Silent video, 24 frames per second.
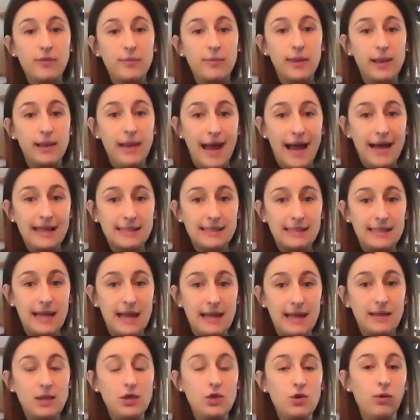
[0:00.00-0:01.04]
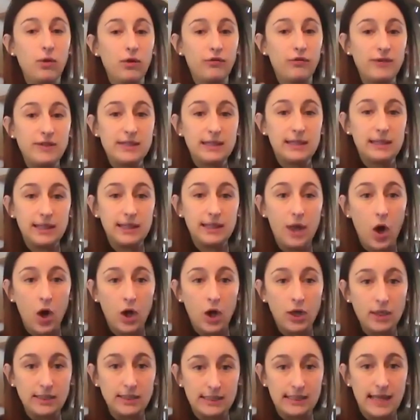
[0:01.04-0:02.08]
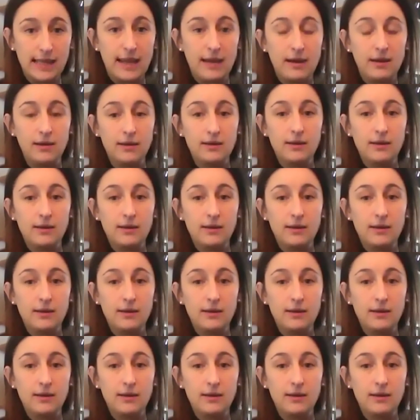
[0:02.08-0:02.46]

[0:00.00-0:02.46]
from the last day that you were physically on site